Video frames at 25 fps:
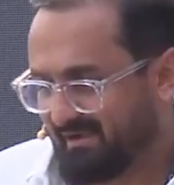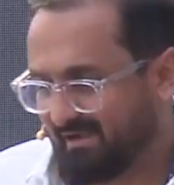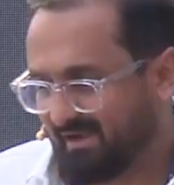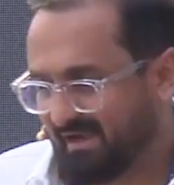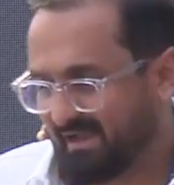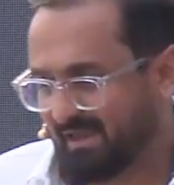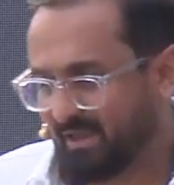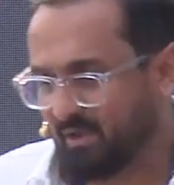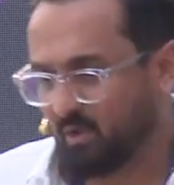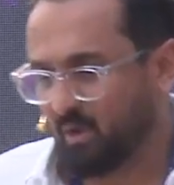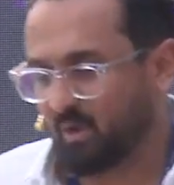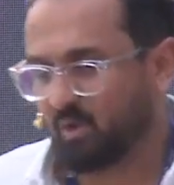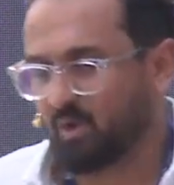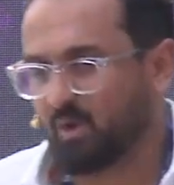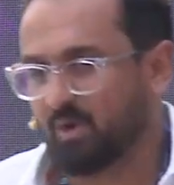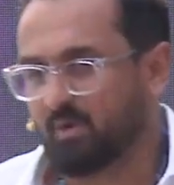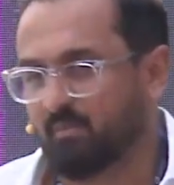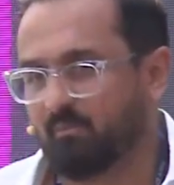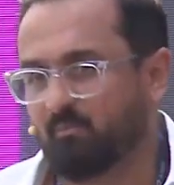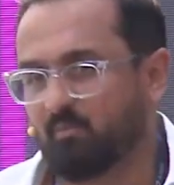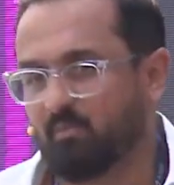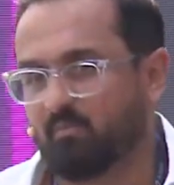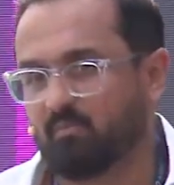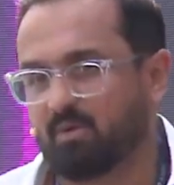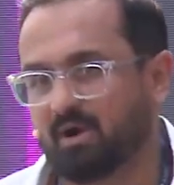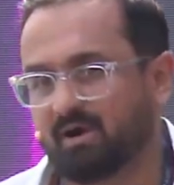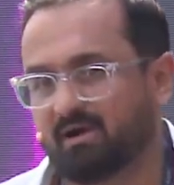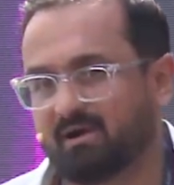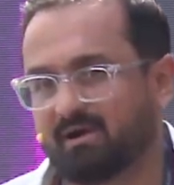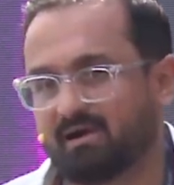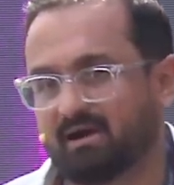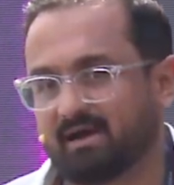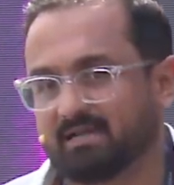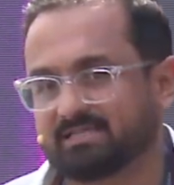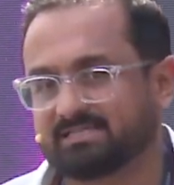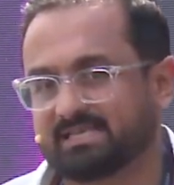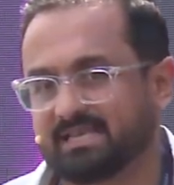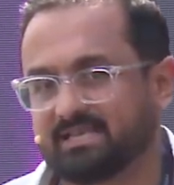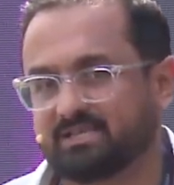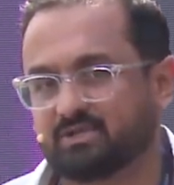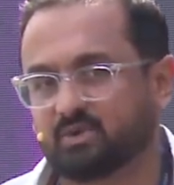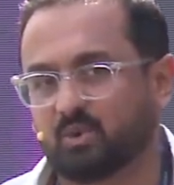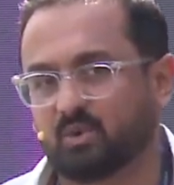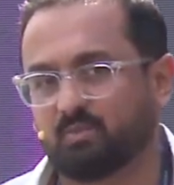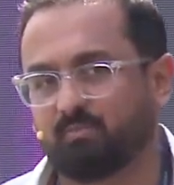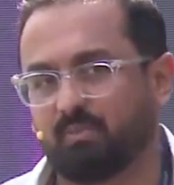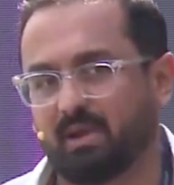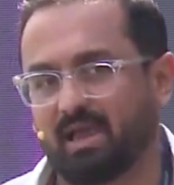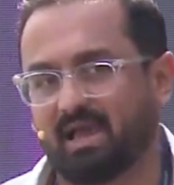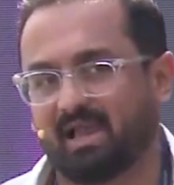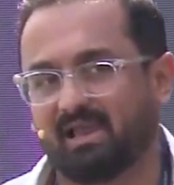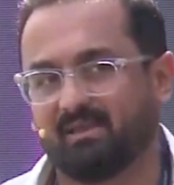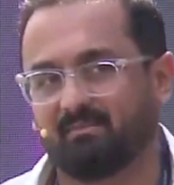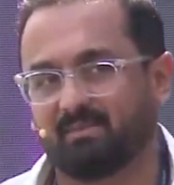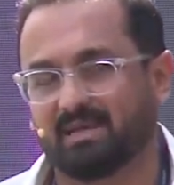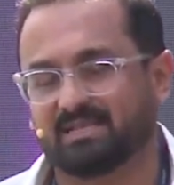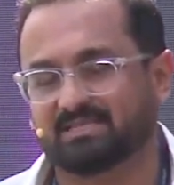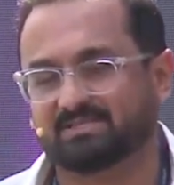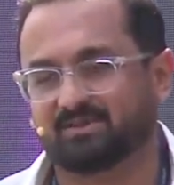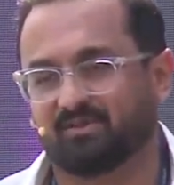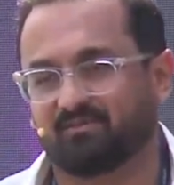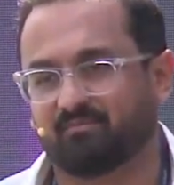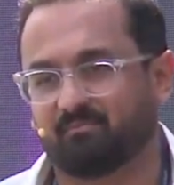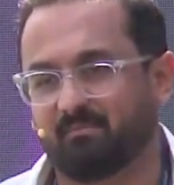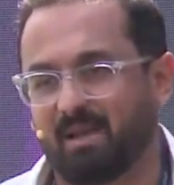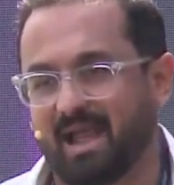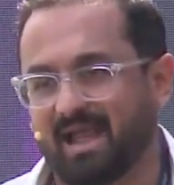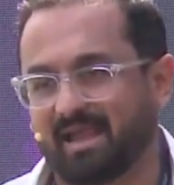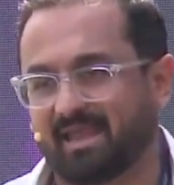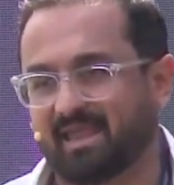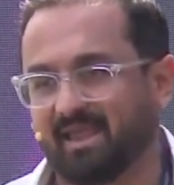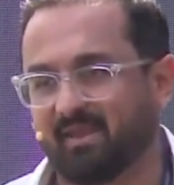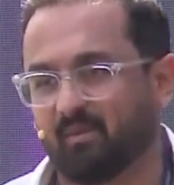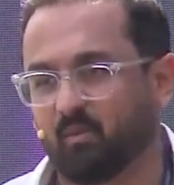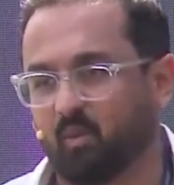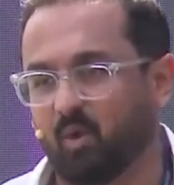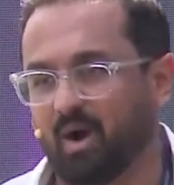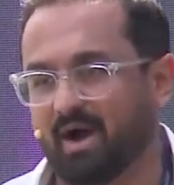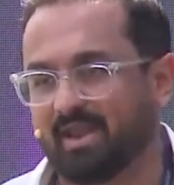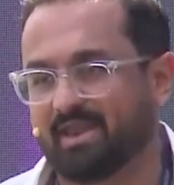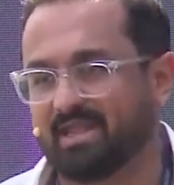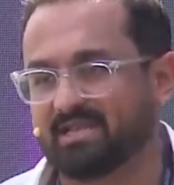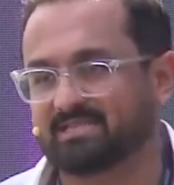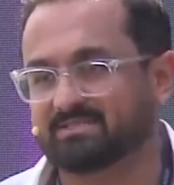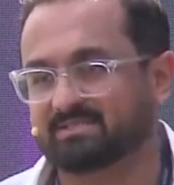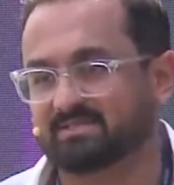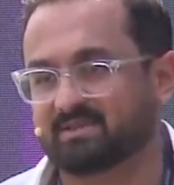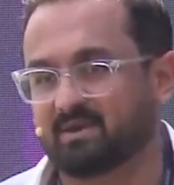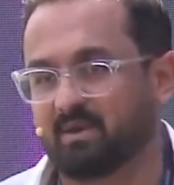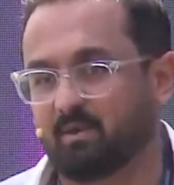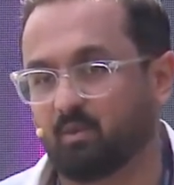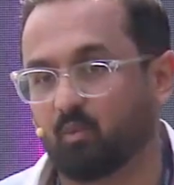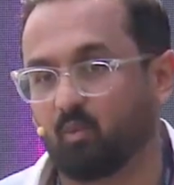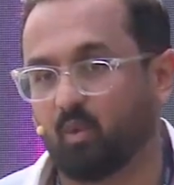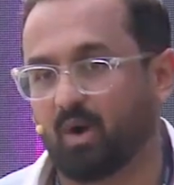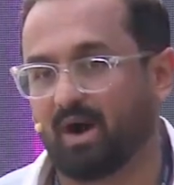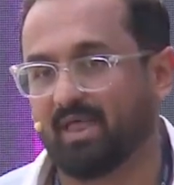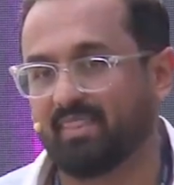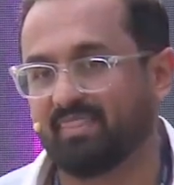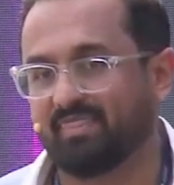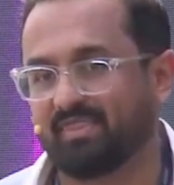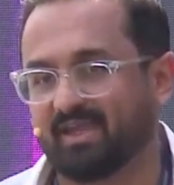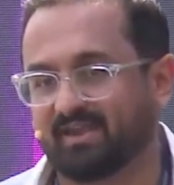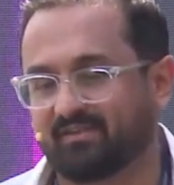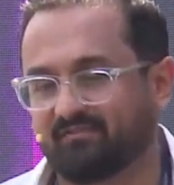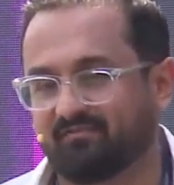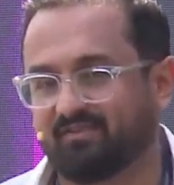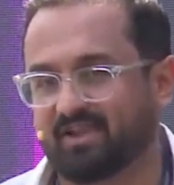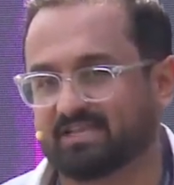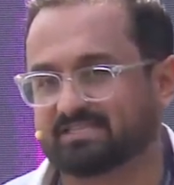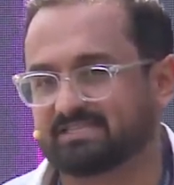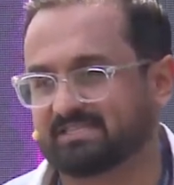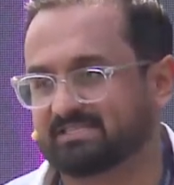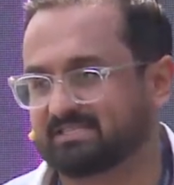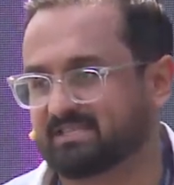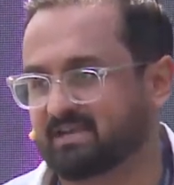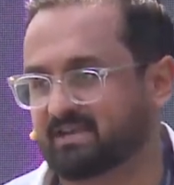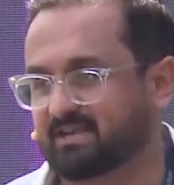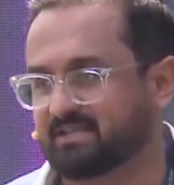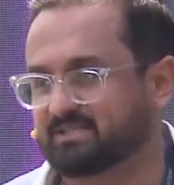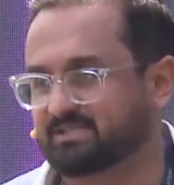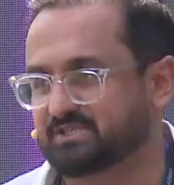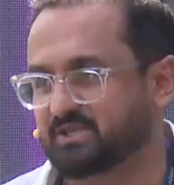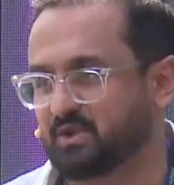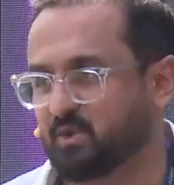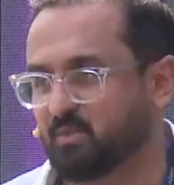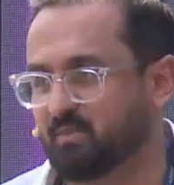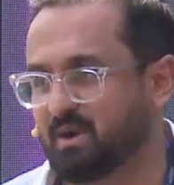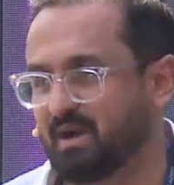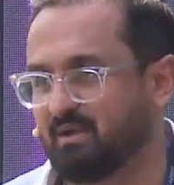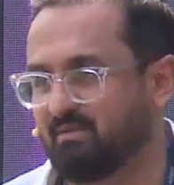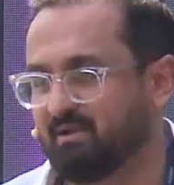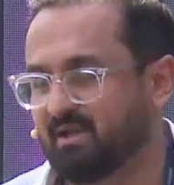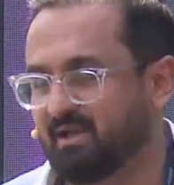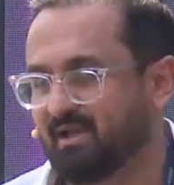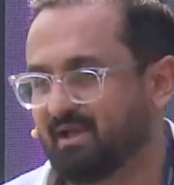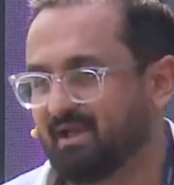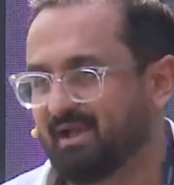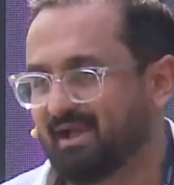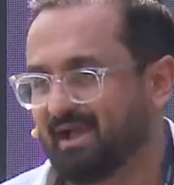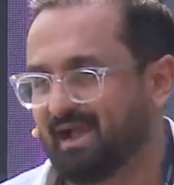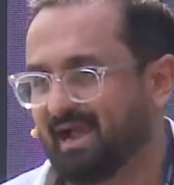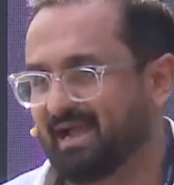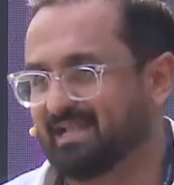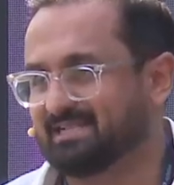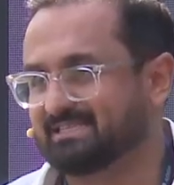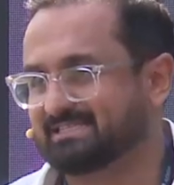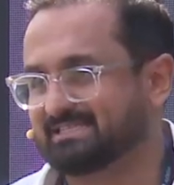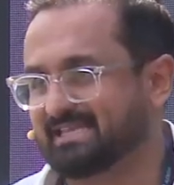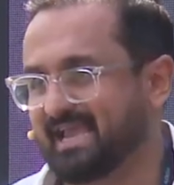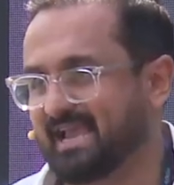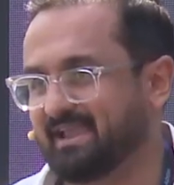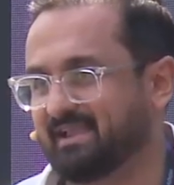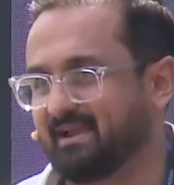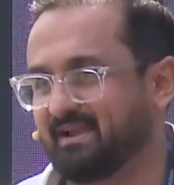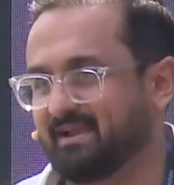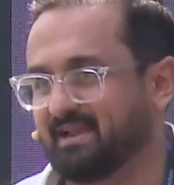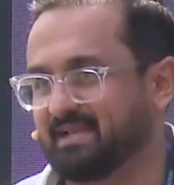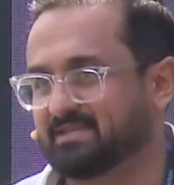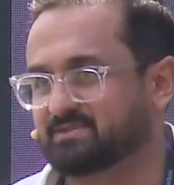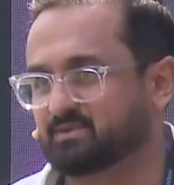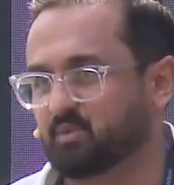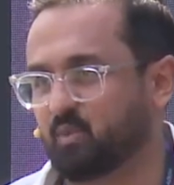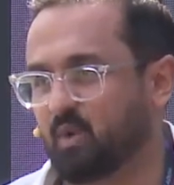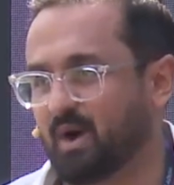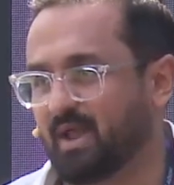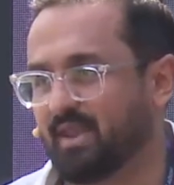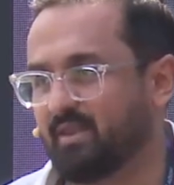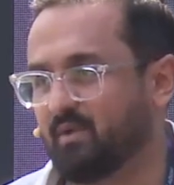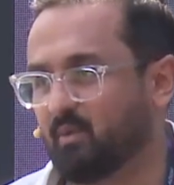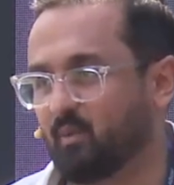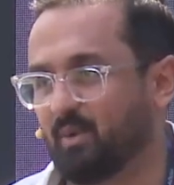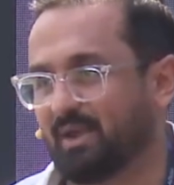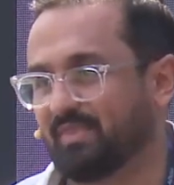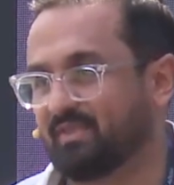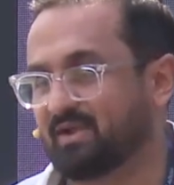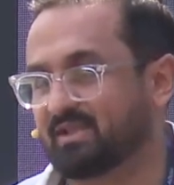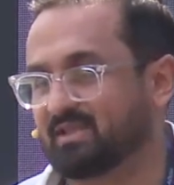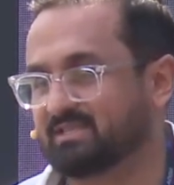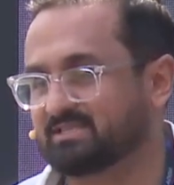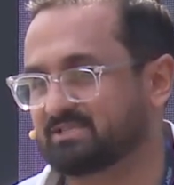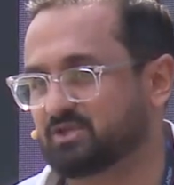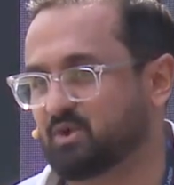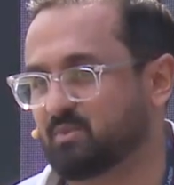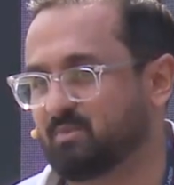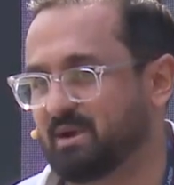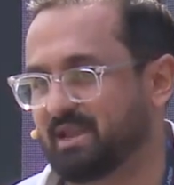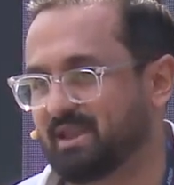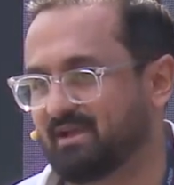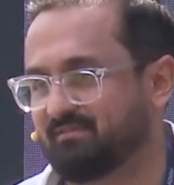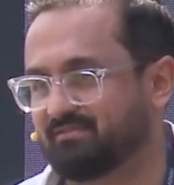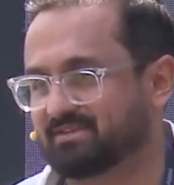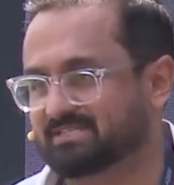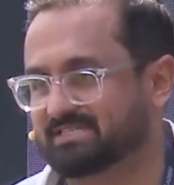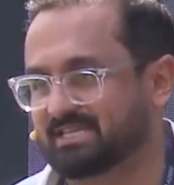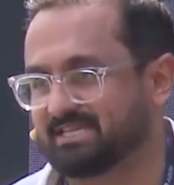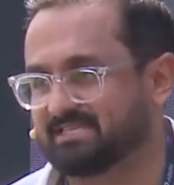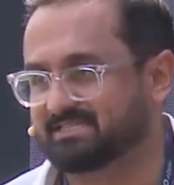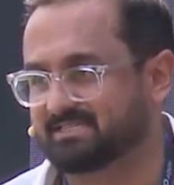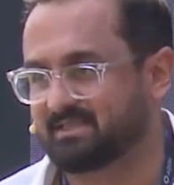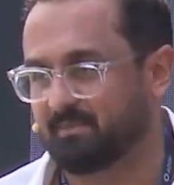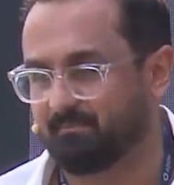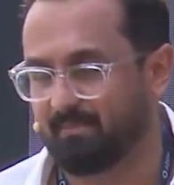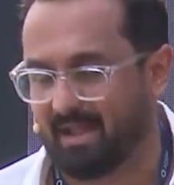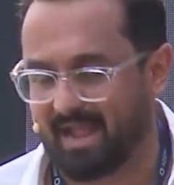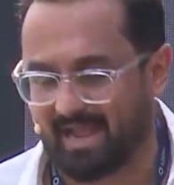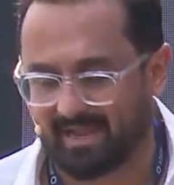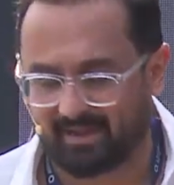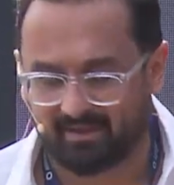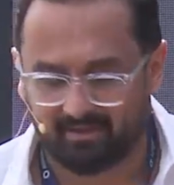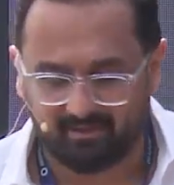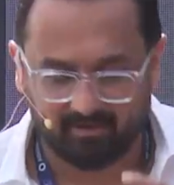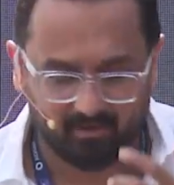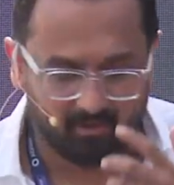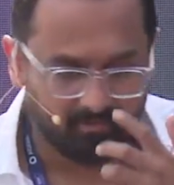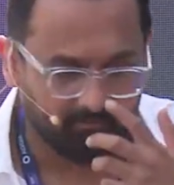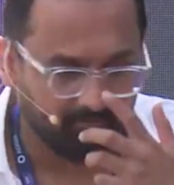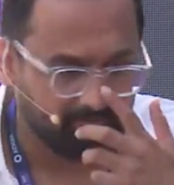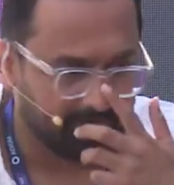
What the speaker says: You're going to see two elements of banking. One is one that faces the consumer, and second is one where the consumer never sees the bank.